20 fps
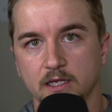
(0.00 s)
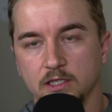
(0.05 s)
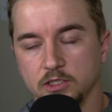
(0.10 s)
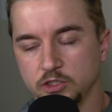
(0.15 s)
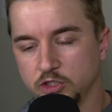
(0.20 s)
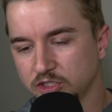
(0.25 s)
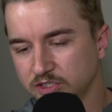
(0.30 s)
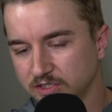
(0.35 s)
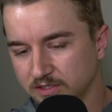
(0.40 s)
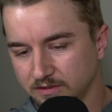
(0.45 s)

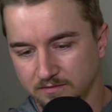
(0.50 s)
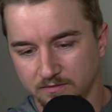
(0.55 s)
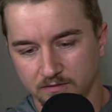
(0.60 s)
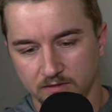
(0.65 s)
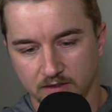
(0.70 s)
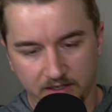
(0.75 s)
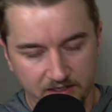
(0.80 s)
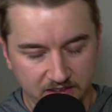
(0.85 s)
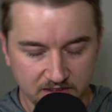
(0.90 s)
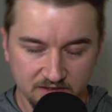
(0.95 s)
Just
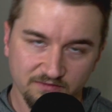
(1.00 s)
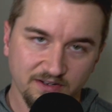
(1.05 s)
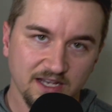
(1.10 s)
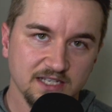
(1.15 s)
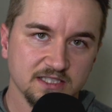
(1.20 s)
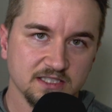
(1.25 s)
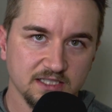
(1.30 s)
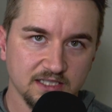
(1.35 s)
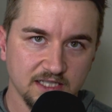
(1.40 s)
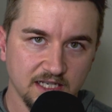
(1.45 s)

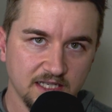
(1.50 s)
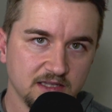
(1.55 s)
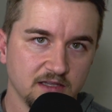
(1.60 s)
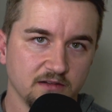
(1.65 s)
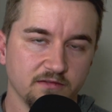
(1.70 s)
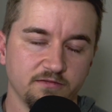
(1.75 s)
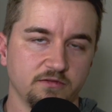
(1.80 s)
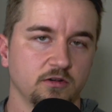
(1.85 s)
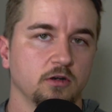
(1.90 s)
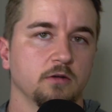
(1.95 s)
investigate the
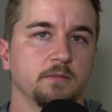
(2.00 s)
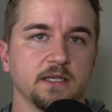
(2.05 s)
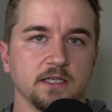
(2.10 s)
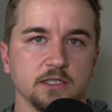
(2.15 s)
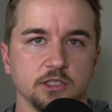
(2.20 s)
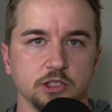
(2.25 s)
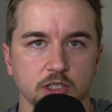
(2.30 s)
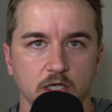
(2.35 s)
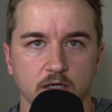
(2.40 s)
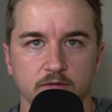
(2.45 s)

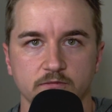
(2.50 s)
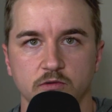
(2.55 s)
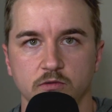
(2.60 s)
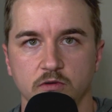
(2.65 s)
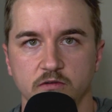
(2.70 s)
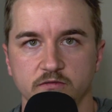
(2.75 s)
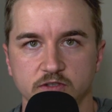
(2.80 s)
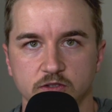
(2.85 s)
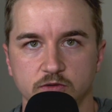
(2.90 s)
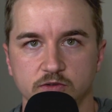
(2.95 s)
verbiage of the
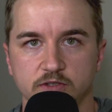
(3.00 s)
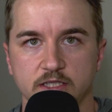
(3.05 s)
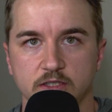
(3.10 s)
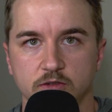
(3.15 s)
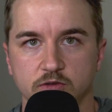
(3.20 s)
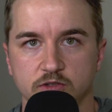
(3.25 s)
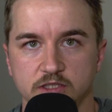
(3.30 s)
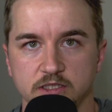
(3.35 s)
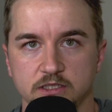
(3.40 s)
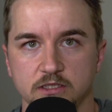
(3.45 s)
reviews that you
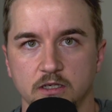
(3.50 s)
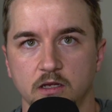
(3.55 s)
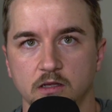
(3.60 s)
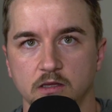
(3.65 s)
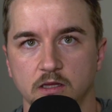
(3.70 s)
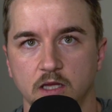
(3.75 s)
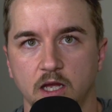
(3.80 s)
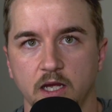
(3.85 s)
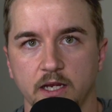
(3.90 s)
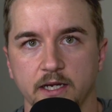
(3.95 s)
see
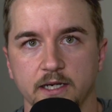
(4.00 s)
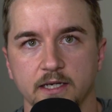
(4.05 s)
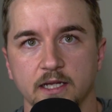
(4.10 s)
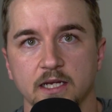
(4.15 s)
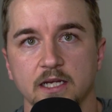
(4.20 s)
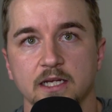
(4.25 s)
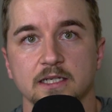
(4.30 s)
online